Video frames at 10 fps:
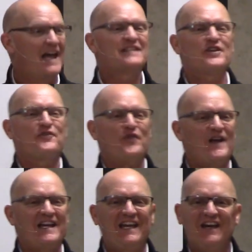it's a
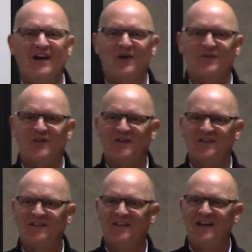free gift.
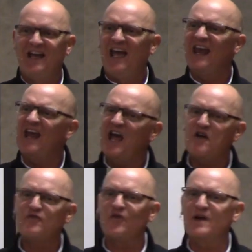And
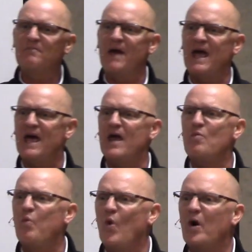every
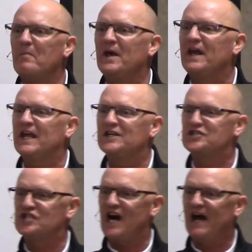man, woman,
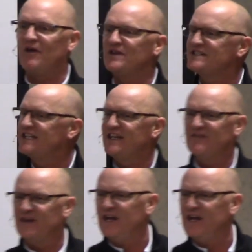and child is given.